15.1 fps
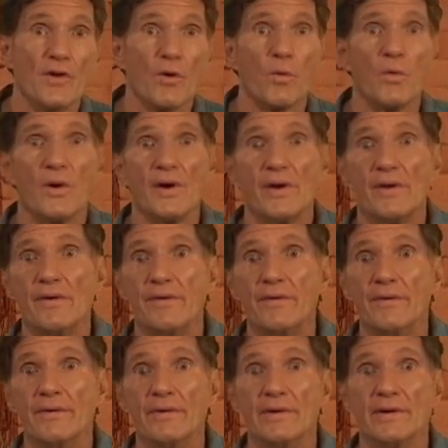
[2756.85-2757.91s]
no one
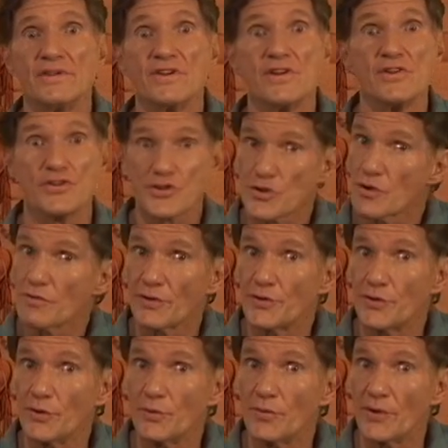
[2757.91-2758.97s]
is in
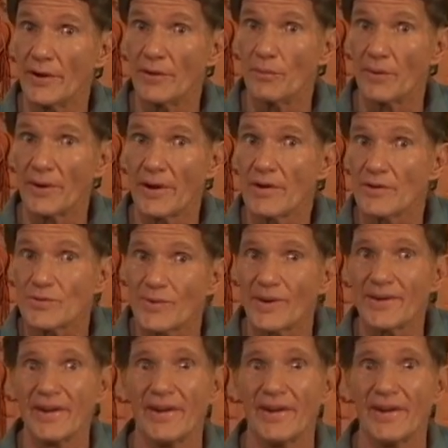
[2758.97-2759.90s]
servitude to anyone else, well,